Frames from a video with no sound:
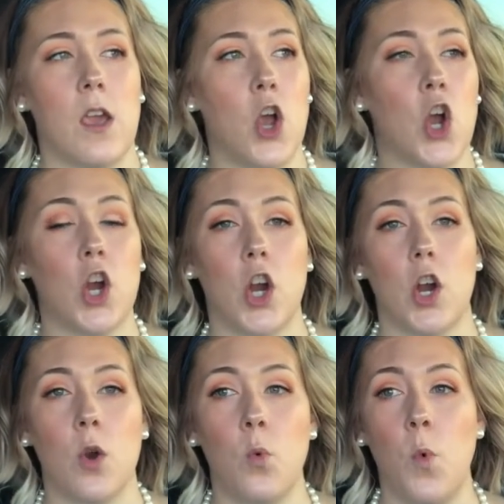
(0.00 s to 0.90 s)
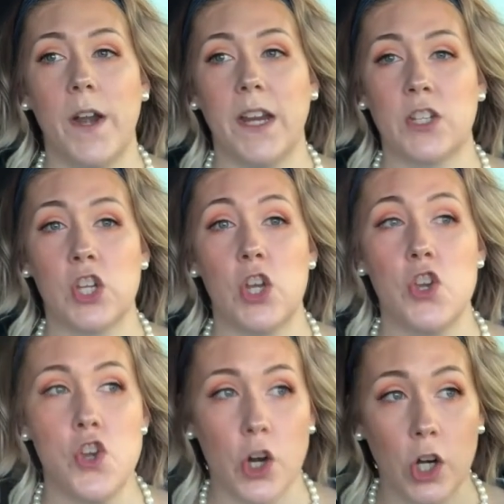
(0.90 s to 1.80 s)
her wanting to
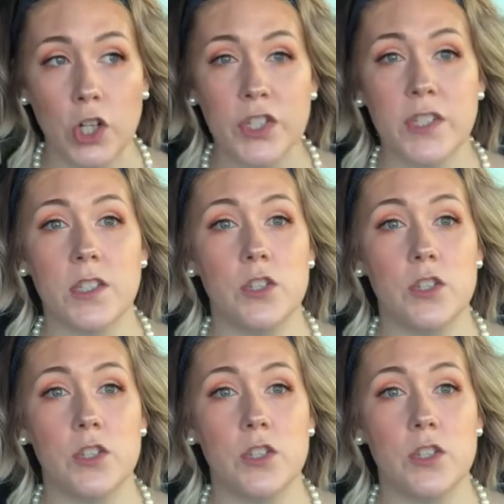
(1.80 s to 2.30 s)
nurse